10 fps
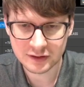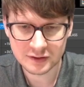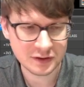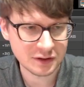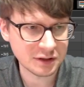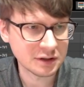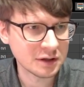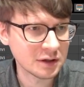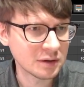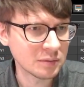are
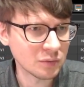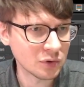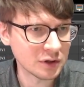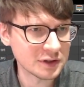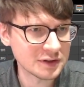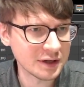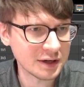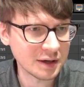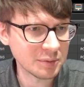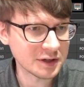more or less lining
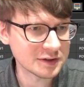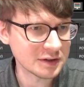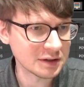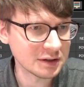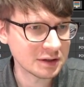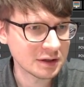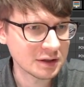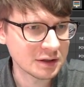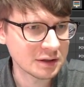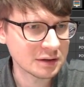up nicely.
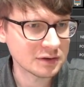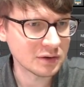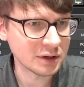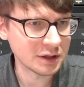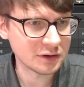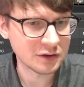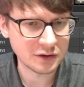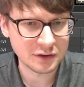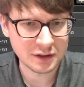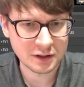Let's go ahead and
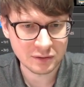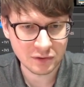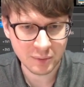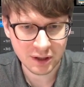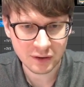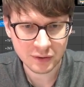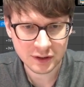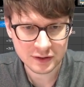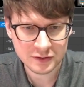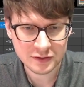turn on one of my
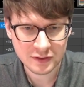grids.